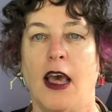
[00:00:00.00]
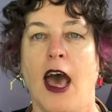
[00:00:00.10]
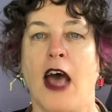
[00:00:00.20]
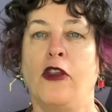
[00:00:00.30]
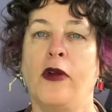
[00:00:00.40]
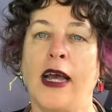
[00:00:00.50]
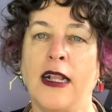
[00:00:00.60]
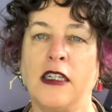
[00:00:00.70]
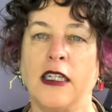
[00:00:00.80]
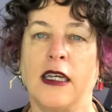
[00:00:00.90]
And the
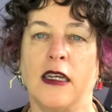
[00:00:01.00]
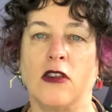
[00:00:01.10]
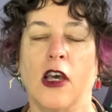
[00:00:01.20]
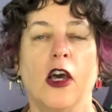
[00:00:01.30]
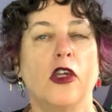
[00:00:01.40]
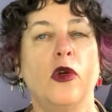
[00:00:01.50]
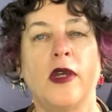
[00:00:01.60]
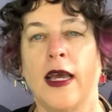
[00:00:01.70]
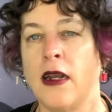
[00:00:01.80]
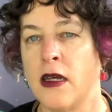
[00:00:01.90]
reality is, you
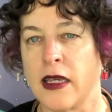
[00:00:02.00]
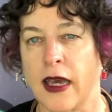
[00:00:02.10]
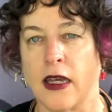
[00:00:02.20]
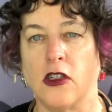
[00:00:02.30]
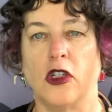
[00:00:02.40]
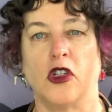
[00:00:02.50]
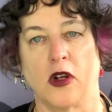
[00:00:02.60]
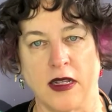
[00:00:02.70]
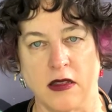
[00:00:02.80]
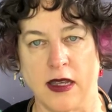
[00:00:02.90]
cannot get to
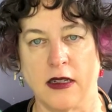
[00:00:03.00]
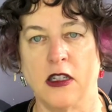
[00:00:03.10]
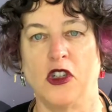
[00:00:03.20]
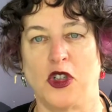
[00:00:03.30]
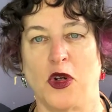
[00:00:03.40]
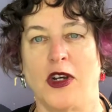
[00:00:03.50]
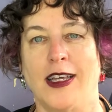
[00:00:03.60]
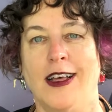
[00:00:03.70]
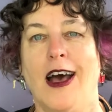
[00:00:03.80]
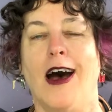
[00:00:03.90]
transcendent joy
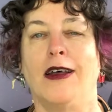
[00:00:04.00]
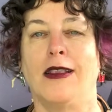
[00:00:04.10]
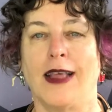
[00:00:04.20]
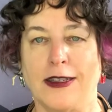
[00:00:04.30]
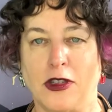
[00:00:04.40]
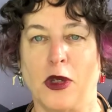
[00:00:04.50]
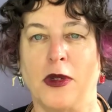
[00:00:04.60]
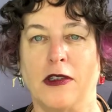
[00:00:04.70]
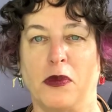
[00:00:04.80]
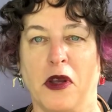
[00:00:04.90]
unless you
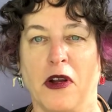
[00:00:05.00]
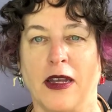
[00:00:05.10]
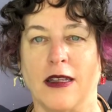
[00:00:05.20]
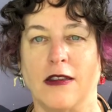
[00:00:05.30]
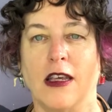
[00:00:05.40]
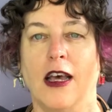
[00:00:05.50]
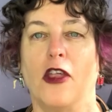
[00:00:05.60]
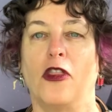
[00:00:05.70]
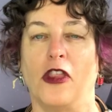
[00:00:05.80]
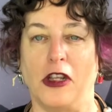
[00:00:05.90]
experience
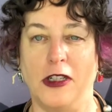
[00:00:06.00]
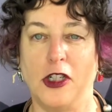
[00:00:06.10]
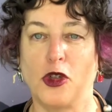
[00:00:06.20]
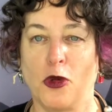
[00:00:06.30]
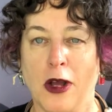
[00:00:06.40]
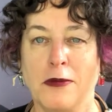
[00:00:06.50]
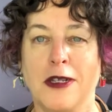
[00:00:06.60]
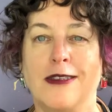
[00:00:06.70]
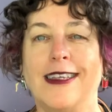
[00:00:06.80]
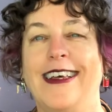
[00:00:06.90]
the traumas.